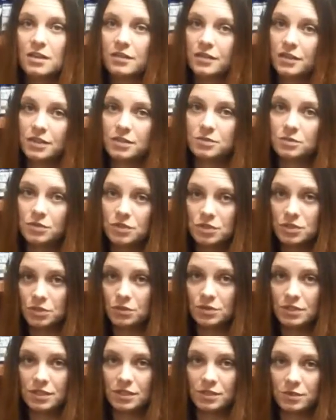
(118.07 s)
This
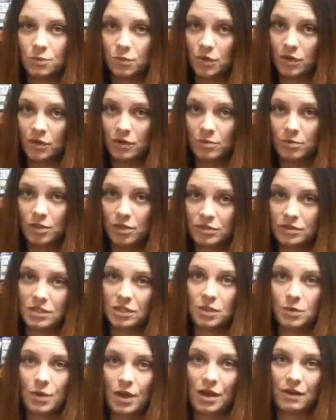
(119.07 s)
reduces one of the meals
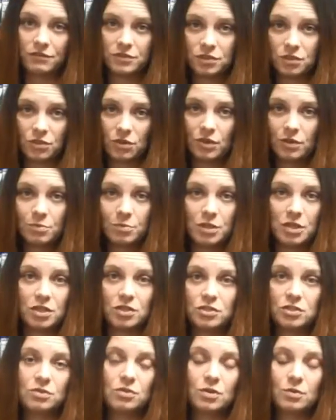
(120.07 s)
that you have to cook
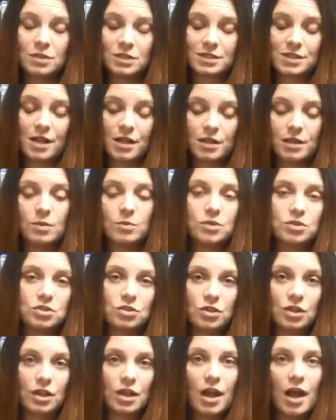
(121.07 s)
because you know exactly what
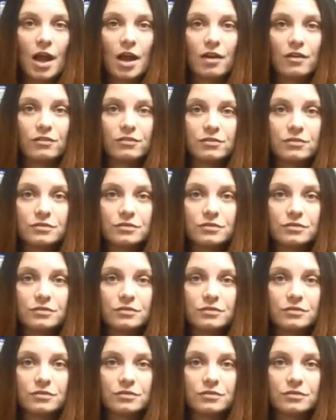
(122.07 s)
you're going to have.